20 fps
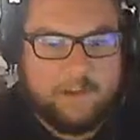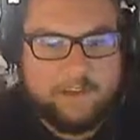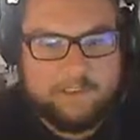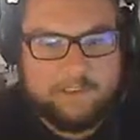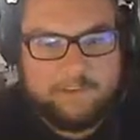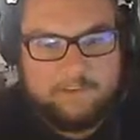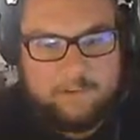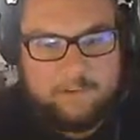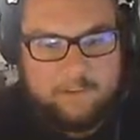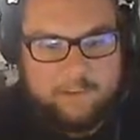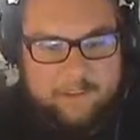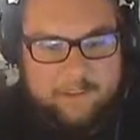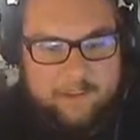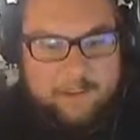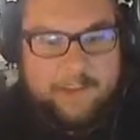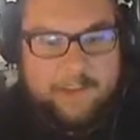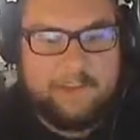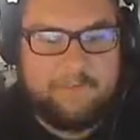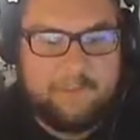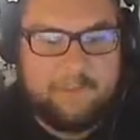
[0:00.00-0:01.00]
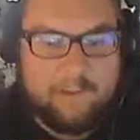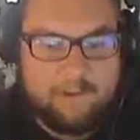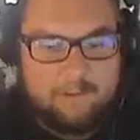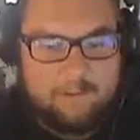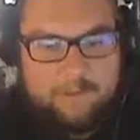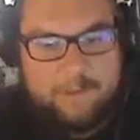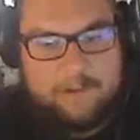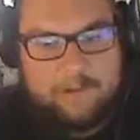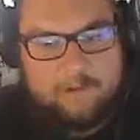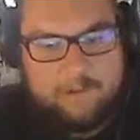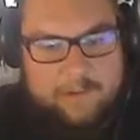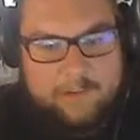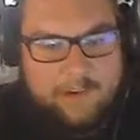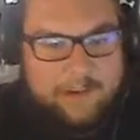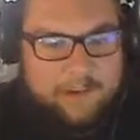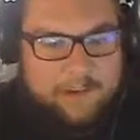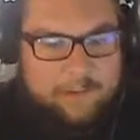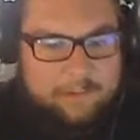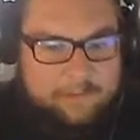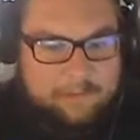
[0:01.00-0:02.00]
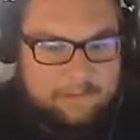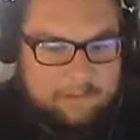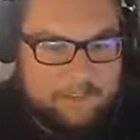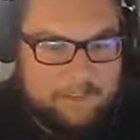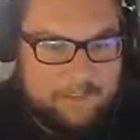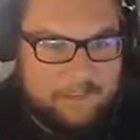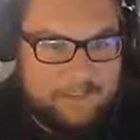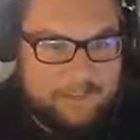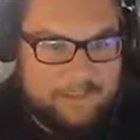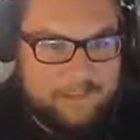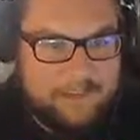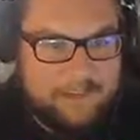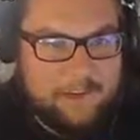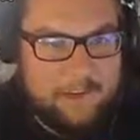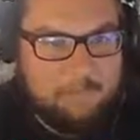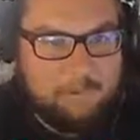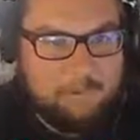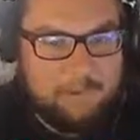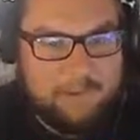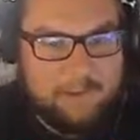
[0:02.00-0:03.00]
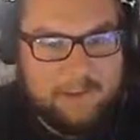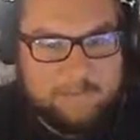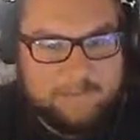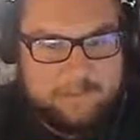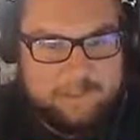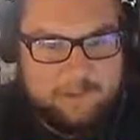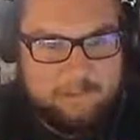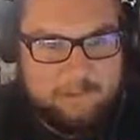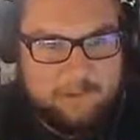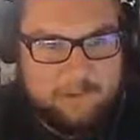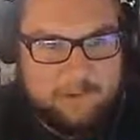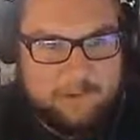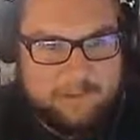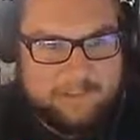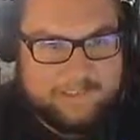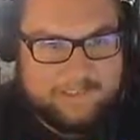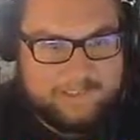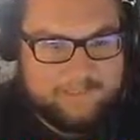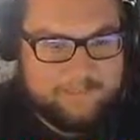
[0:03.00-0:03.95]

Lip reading: if I get out of here without dying at least a couple times to poison.